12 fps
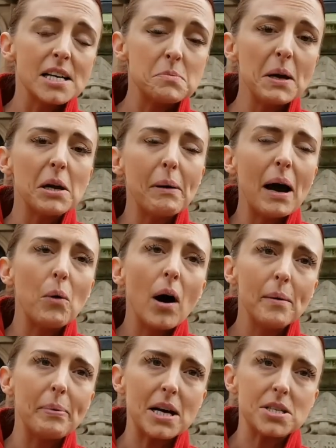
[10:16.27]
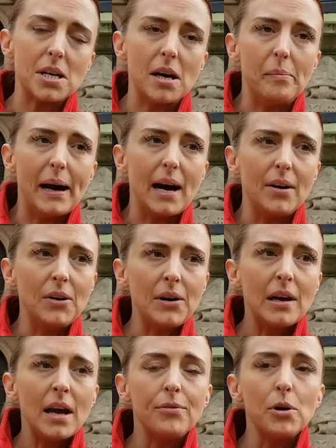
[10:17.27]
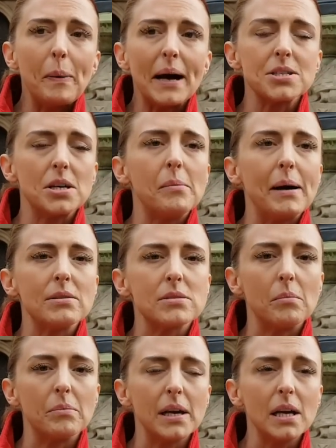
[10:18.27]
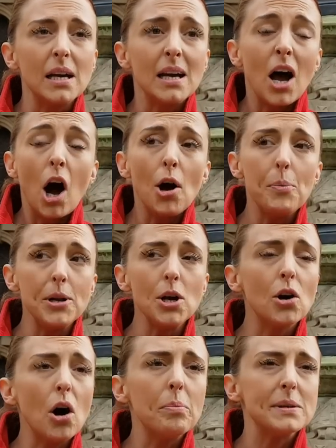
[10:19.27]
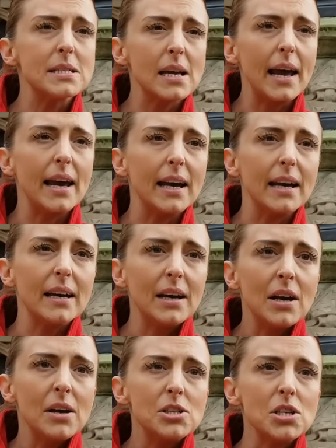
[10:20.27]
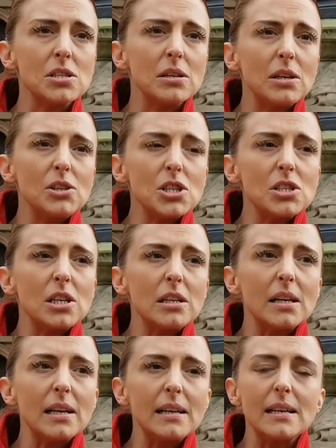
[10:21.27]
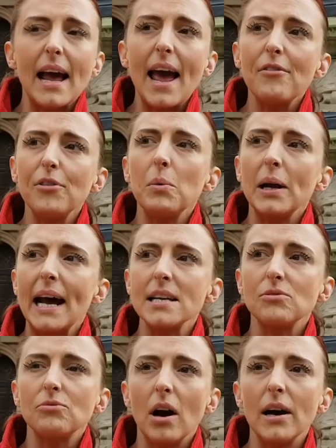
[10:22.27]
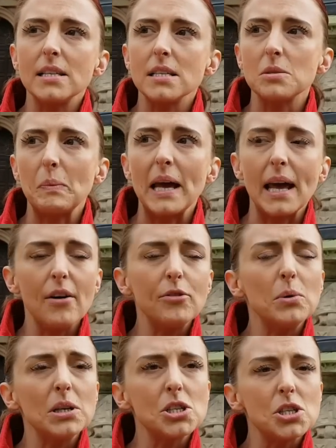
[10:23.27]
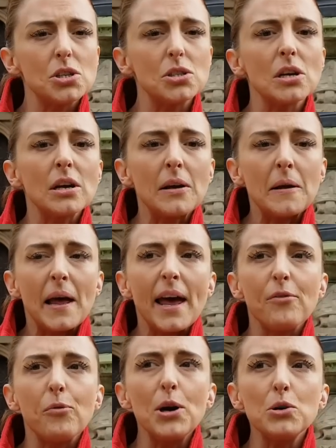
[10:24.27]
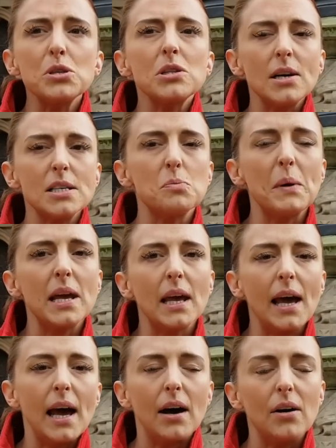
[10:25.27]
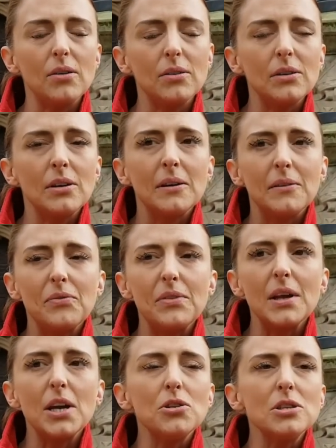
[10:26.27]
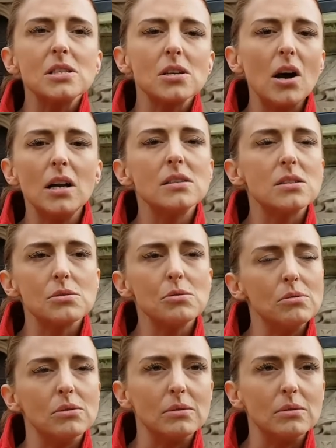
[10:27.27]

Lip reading: I speak about what I'm passionate about. If you're passionate about something, open your gob and say it. Just everyone has a right to speak. Everyone should. If we all started speaking out, they couldn't silence us all.